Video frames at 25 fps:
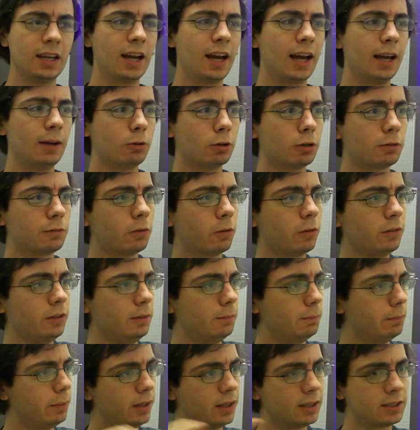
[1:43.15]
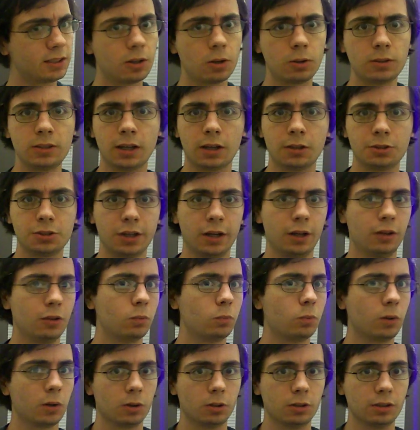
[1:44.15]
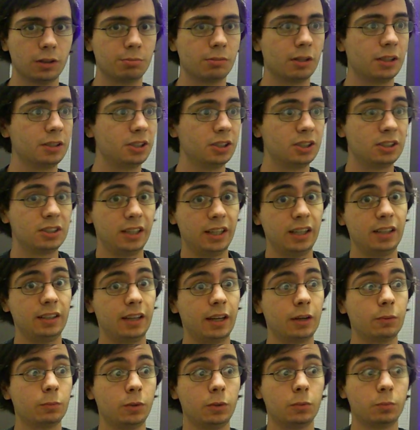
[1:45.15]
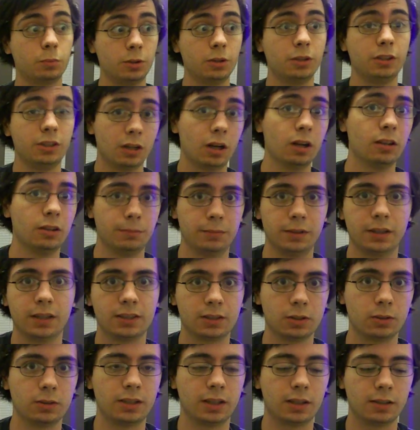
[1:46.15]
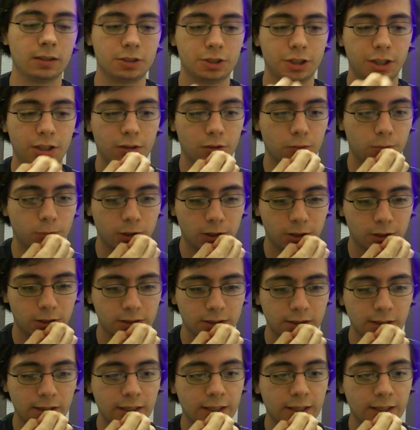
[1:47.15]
I work for the biggest hotel chain in the world. I'm not just saying that. We really are the biggest hotel chain in the world.